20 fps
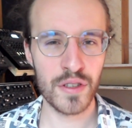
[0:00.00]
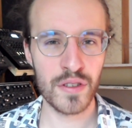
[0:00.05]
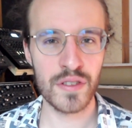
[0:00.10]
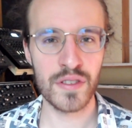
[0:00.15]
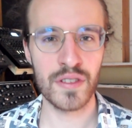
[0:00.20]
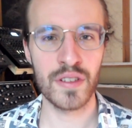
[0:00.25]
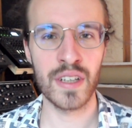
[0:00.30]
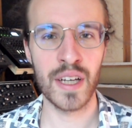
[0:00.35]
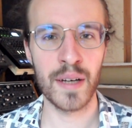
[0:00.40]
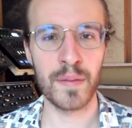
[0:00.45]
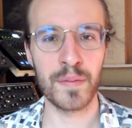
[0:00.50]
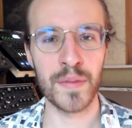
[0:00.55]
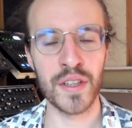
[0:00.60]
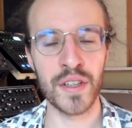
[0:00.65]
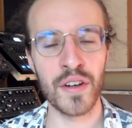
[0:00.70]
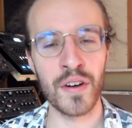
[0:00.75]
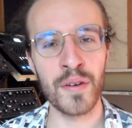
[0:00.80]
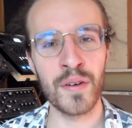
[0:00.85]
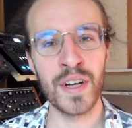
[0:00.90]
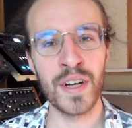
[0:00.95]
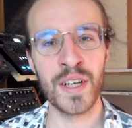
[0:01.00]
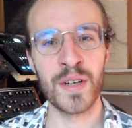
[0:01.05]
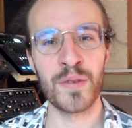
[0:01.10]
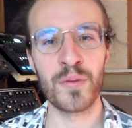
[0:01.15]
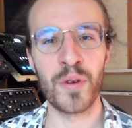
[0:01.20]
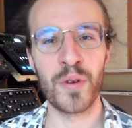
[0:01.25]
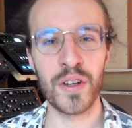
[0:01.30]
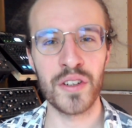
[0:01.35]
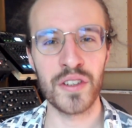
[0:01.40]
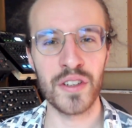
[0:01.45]
So let me know
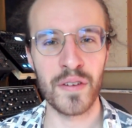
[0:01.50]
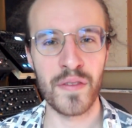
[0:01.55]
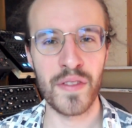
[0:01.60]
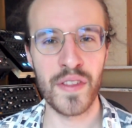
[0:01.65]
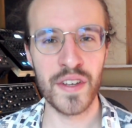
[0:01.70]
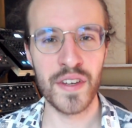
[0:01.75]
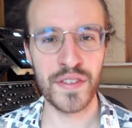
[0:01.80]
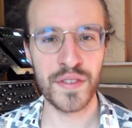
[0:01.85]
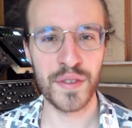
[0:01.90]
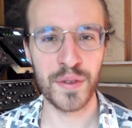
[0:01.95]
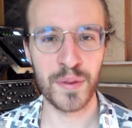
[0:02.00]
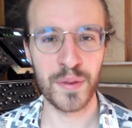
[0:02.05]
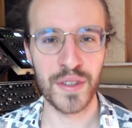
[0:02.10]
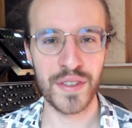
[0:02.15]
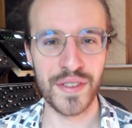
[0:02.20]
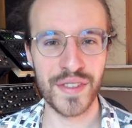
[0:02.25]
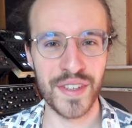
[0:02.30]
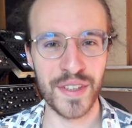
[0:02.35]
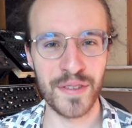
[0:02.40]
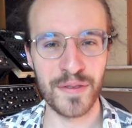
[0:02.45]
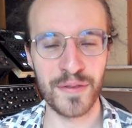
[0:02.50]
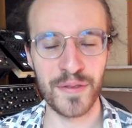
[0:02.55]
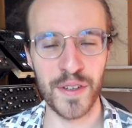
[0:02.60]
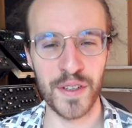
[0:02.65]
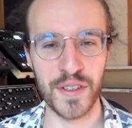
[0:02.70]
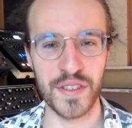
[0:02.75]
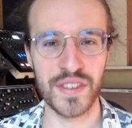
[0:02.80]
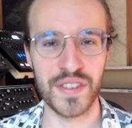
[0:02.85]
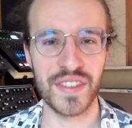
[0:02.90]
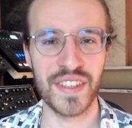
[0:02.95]
what of this you want to see
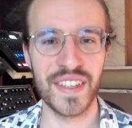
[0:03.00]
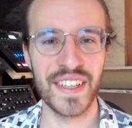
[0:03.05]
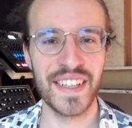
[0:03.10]
first.